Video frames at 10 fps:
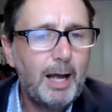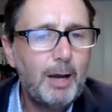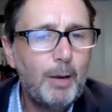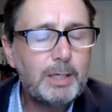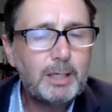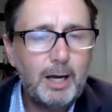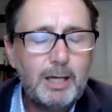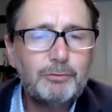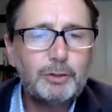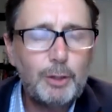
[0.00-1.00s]
we kind
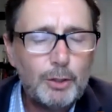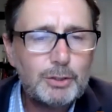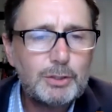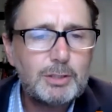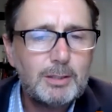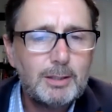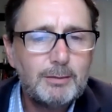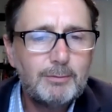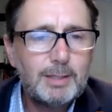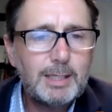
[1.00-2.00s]
of lost
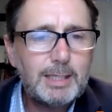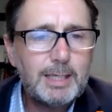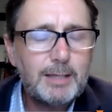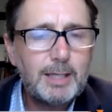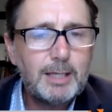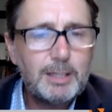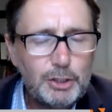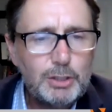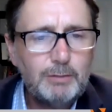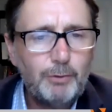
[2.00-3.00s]
the
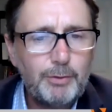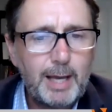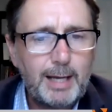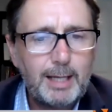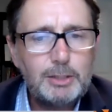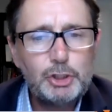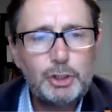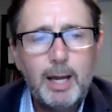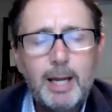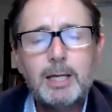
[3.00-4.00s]
initiative on that. And
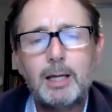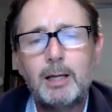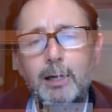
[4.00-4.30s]
China